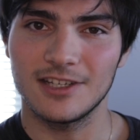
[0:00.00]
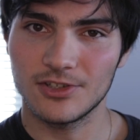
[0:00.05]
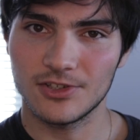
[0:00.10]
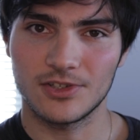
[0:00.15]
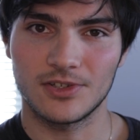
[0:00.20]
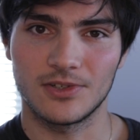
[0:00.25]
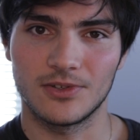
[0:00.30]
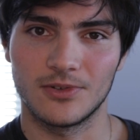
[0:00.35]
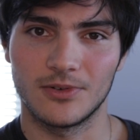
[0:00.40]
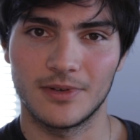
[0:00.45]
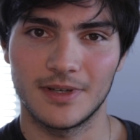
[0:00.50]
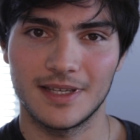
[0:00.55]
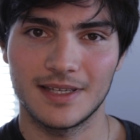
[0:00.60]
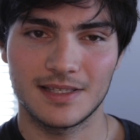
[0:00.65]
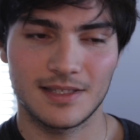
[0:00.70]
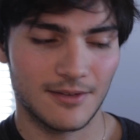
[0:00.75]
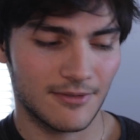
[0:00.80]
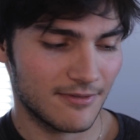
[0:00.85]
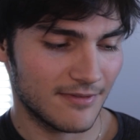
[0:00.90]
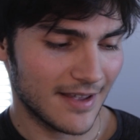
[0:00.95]
issue
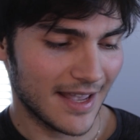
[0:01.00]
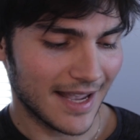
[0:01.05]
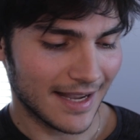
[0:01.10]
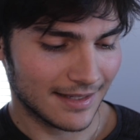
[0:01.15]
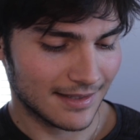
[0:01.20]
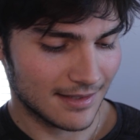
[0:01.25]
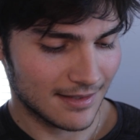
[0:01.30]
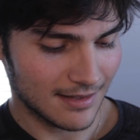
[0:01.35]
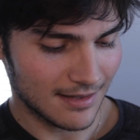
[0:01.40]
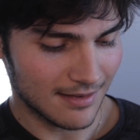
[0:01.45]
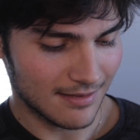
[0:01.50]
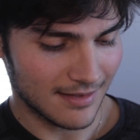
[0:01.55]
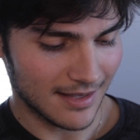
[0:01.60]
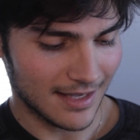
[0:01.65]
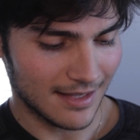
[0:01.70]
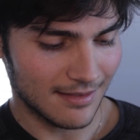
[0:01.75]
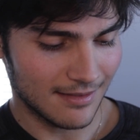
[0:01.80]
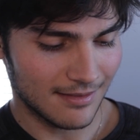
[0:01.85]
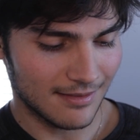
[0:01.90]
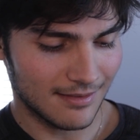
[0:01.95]
is the fact
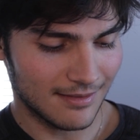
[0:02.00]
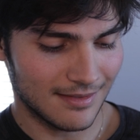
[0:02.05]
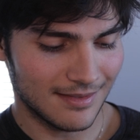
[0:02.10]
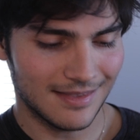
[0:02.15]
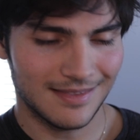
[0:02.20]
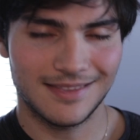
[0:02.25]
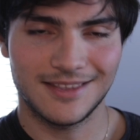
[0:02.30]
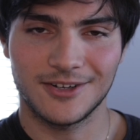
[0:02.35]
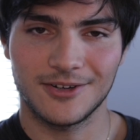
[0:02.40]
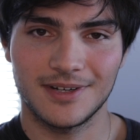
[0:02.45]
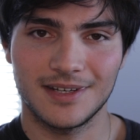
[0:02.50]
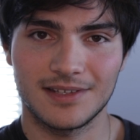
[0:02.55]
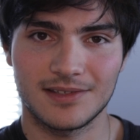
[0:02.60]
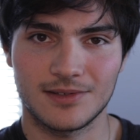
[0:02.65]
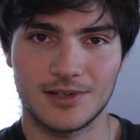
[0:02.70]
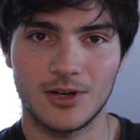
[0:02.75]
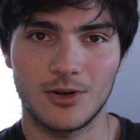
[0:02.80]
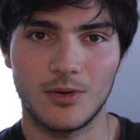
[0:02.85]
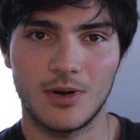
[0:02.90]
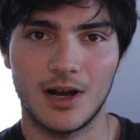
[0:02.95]
that there
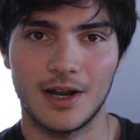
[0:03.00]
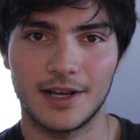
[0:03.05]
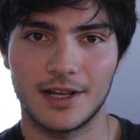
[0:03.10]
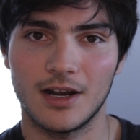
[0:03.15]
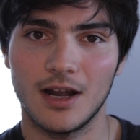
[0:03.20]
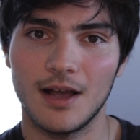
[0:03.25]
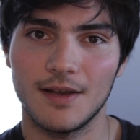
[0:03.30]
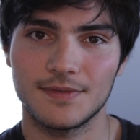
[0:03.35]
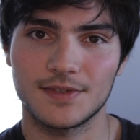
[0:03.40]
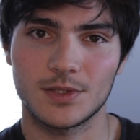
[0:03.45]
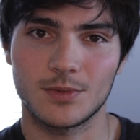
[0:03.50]
is no on and off